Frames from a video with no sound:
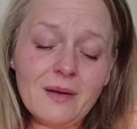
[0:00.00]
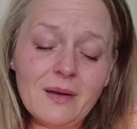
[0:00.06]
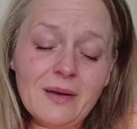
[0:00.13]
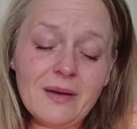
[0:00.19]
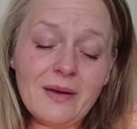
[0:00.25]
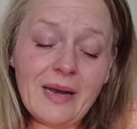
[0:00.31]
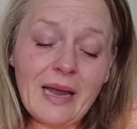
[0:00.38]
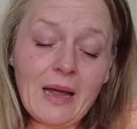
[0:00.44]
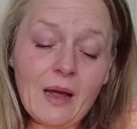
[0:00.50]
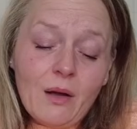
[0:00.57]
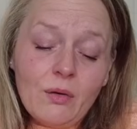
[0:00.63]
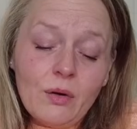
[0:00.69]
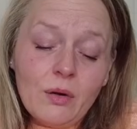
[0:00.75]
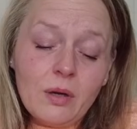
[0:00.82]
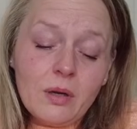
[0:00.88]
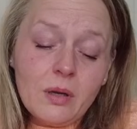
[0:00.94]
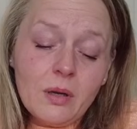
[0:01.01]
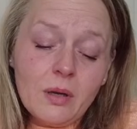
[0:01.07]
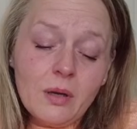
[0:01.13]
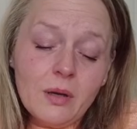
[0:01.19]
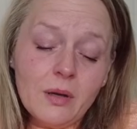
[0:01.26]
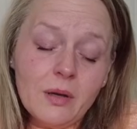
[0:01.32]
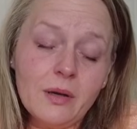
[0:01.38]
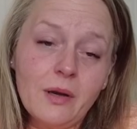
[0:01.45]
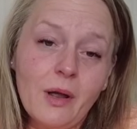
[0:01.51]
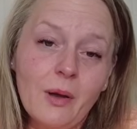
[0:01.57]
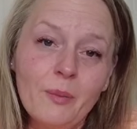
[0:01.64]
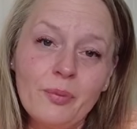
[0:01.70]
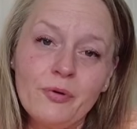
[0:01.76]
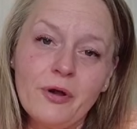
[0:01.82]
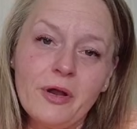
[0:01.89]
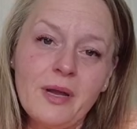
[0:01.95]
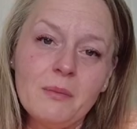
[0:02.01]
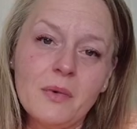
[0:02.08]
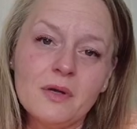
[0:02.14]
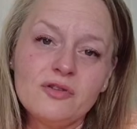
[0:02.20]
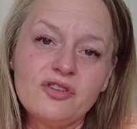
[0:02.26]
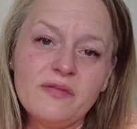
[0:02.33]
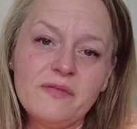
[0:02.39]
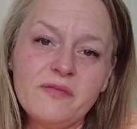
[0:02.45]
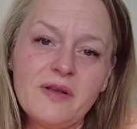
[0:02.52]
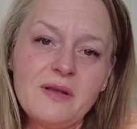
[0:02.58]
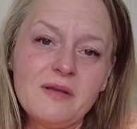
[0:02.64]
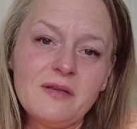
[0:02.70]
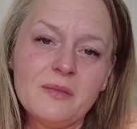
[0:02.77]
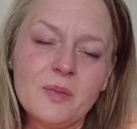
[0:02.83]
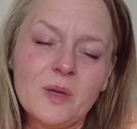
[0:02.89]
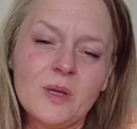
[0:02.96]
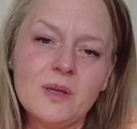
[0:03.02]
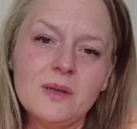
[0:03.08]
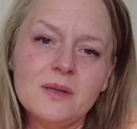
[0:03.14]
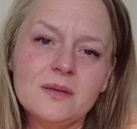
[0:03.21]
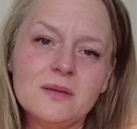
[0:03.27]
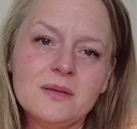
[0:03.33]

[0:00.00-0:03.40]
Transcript: And now, I'm pretty much invincible.